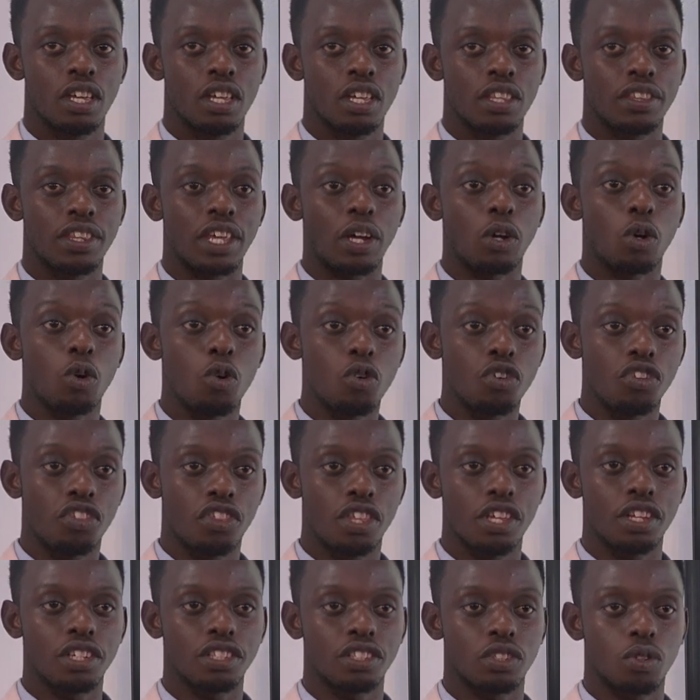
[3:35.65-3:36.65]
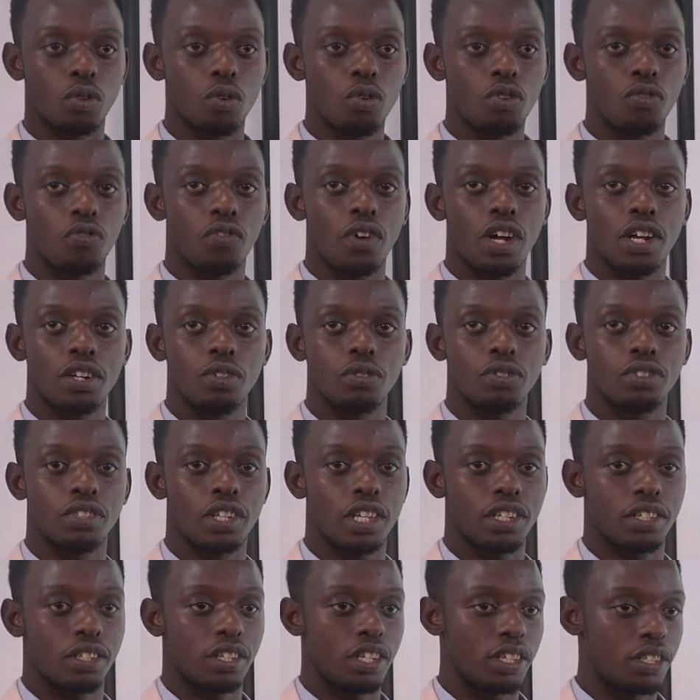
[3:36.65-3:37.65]
the good things, good values
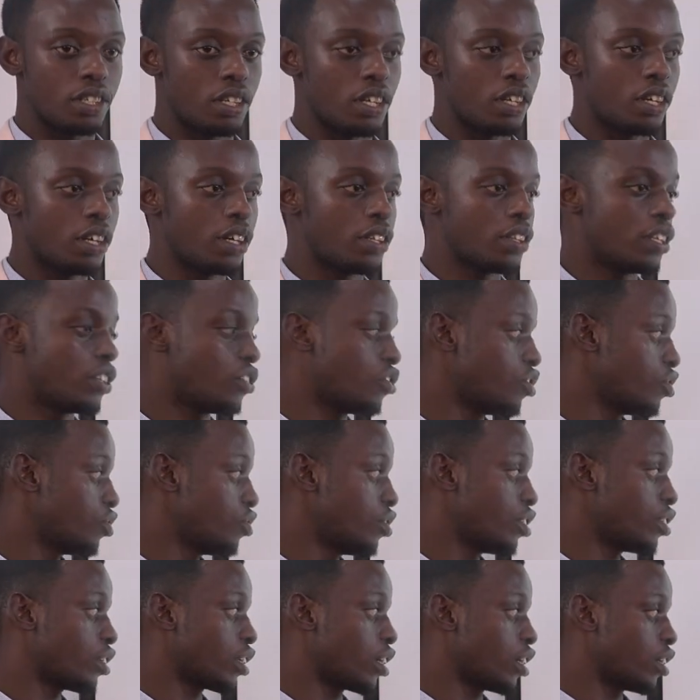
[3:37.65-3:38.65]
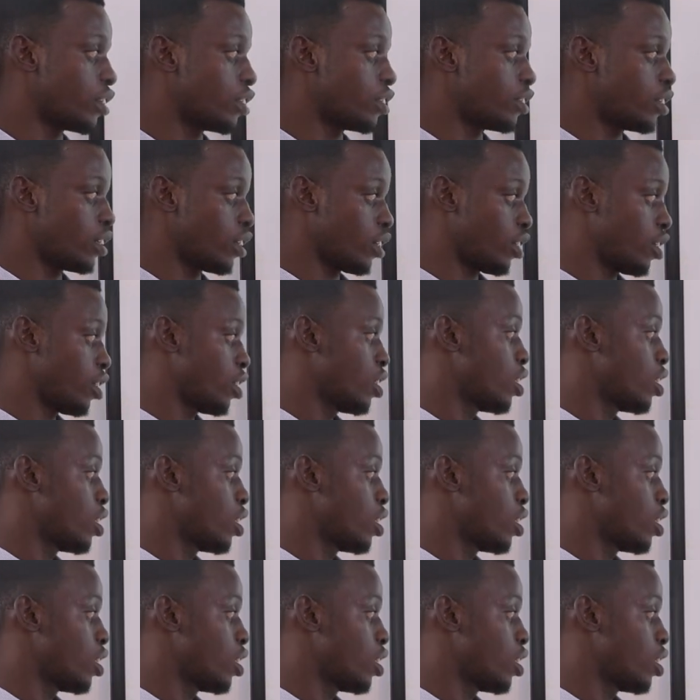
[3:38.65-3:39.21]
that the children can take,